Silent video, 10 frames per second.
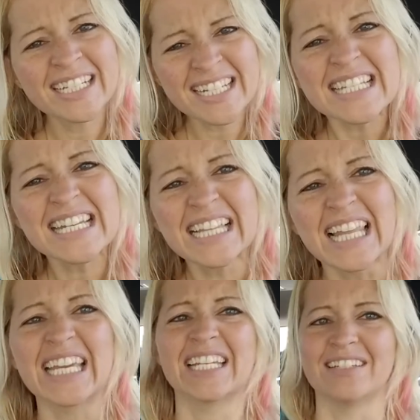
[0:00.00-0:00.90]

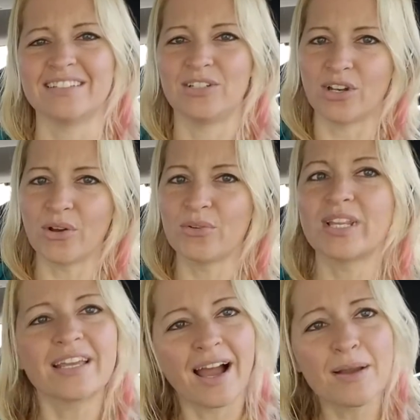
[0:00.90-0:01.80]
Disneyland, you know,
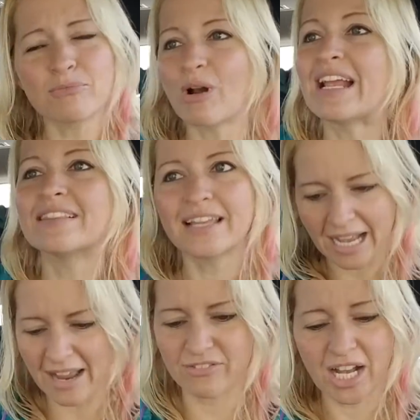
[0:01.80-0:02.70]
like I'm right, like
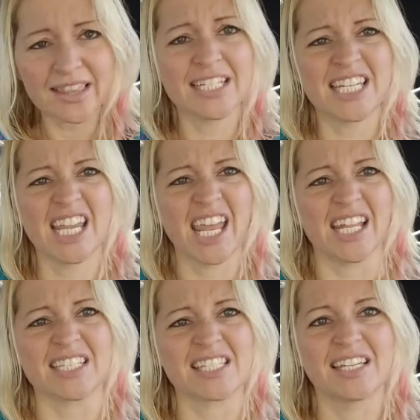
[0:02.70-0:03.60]
I've got the
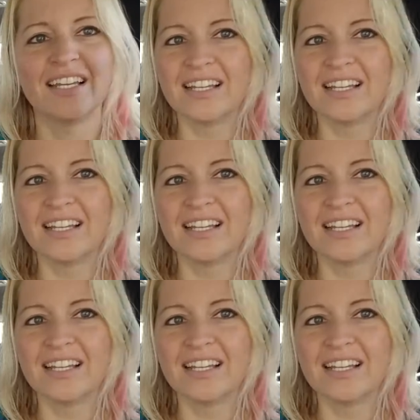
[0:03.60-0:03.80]
tickets.